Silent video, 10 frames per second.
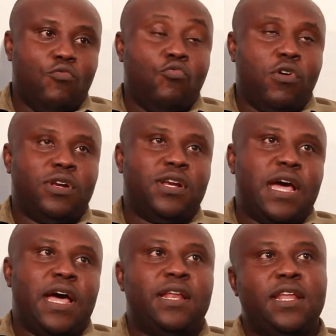One,
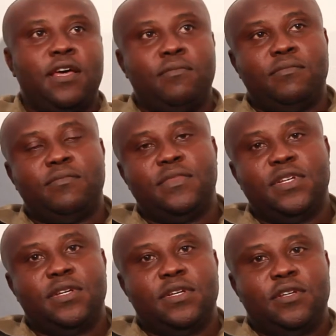and
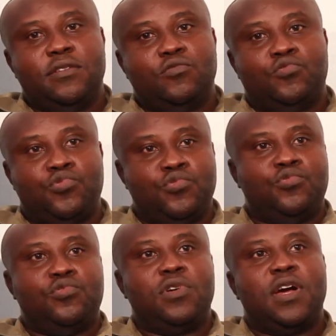
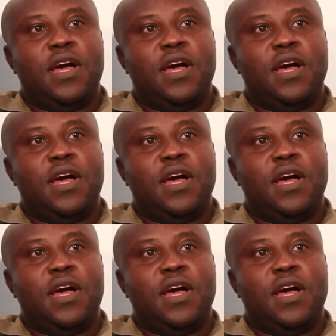two,